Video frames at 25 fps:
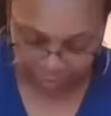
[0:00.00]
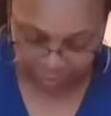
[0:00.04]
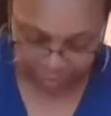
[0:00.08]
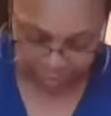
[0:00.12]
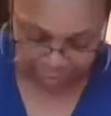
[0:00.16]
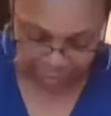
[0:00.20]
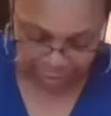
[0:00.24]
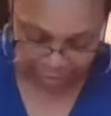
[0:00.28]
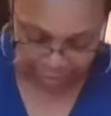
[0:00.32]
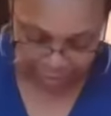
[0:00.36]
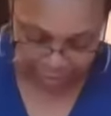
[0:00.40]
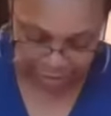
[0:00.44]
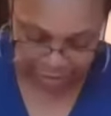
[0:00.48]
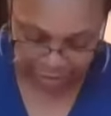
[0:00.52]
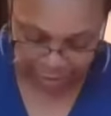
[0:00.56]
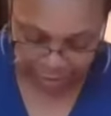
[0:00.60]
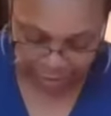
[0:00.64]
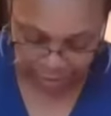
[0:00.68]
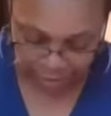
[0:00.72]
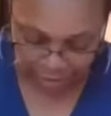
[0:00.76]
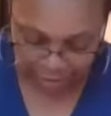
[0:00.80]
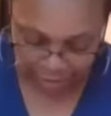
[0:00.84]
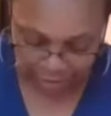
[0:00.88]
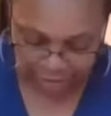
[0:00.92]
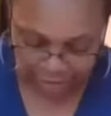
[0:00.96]
So this
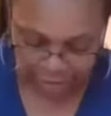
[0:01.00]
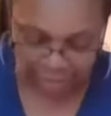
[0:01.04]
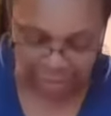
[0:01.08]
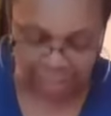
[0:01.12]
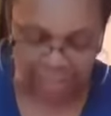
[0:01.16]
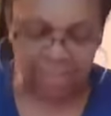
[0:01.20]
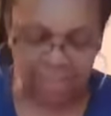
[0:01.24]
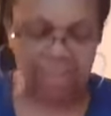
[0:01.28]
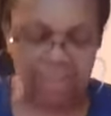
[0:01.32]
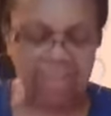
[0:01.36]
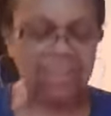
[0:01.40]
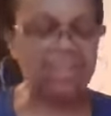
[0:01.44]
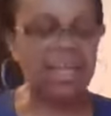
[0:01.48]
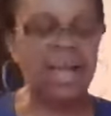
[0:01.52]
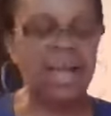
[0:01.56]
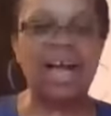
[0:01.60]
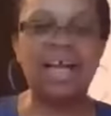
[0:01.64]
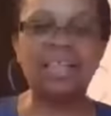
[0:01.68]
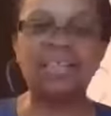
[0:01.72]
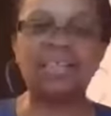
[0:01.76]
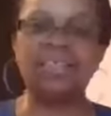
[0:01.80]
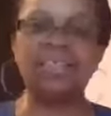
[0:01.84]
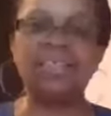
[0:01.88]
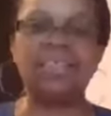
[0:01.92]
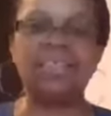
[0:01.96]
one is
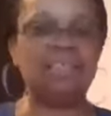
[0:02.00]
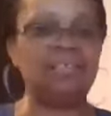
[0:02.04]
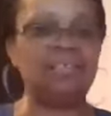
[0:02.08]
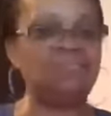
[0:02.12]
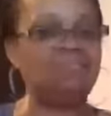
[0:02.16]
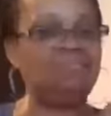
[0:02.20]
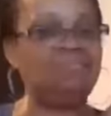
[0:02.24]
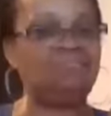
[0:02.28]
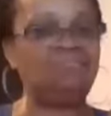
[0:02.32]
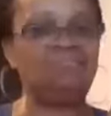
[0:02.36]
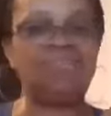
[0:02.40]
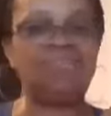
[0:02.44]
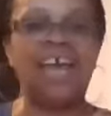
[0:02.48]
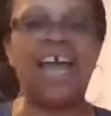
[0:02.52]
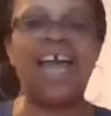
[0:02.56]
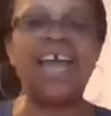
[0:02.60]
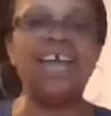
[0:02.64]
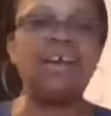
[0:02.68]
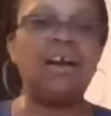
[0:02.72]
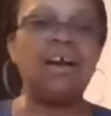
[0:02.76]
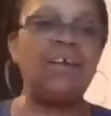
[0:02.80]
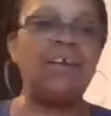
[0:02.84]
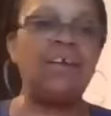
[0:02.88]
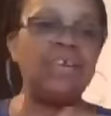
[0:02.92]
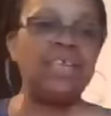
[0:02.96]
I had
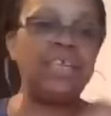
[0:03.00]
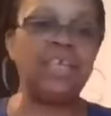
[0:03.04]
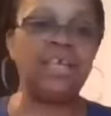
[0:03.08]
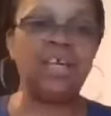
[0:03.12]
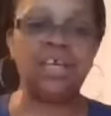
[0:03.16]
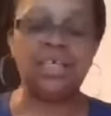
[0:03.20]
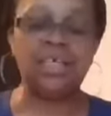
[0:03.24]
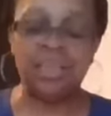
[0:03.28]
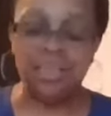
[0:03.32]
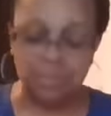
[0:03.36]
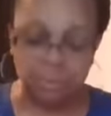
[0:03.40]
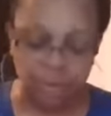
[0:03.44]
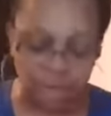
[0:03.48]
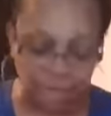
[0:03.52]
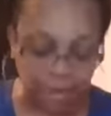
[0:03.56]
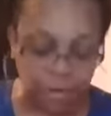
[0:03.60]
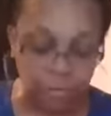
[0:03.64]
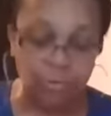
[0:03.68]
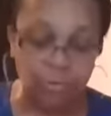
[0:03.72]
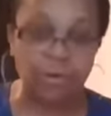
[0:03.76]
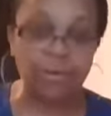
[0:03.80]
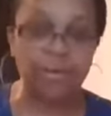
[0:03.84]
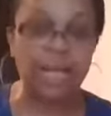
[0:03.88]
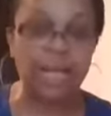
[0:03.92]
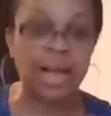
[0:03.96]
already cut it so I could
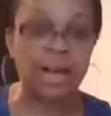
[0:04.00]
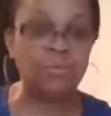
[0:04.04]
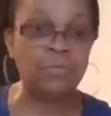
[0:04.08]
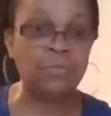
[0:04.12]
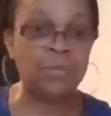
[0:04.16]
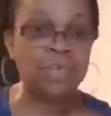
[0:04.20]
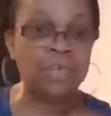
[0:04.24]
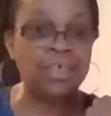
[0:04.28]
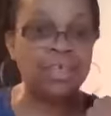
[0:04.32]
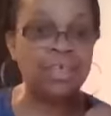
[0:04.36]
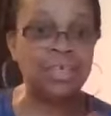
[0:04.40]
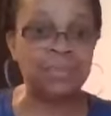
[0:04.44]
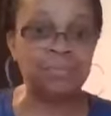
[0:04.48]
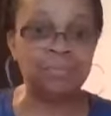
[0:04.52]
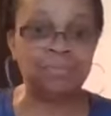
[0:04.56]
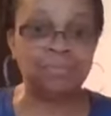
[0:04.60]
work out with it.